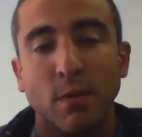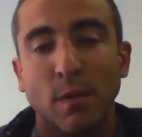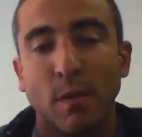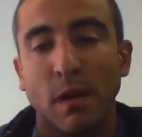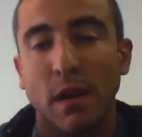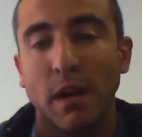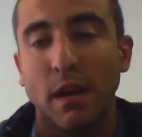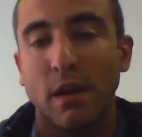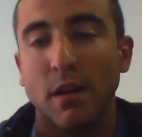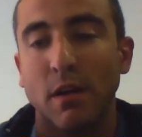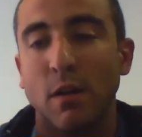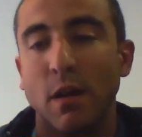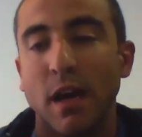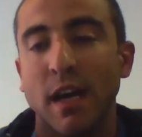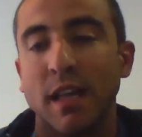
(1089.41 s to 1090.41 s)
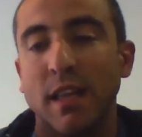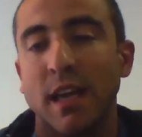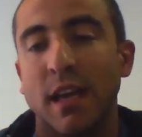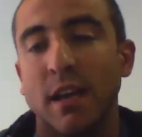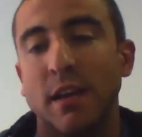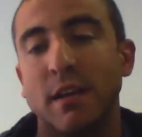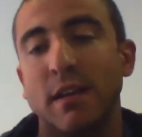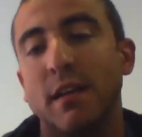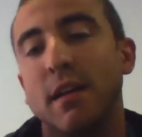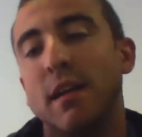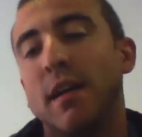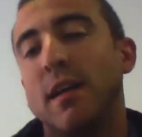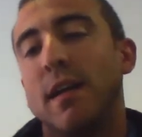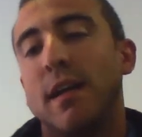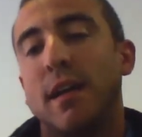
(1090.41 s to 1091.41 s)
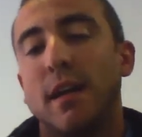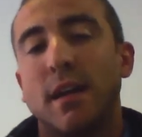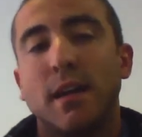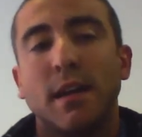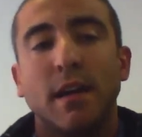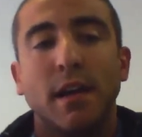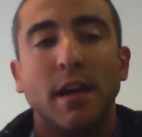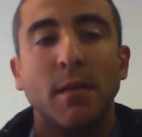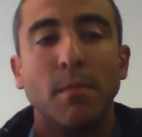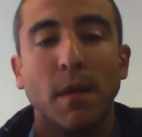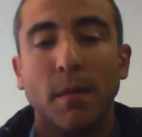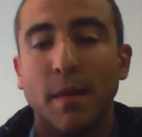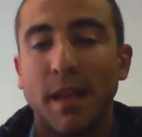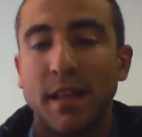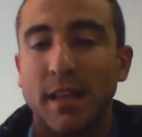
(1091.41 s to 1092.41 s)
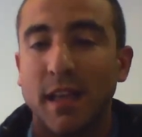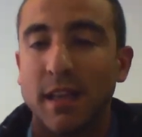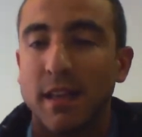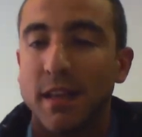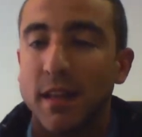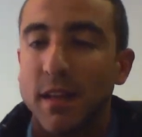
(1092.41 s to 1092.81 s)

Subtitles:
we will go ahead and implement it.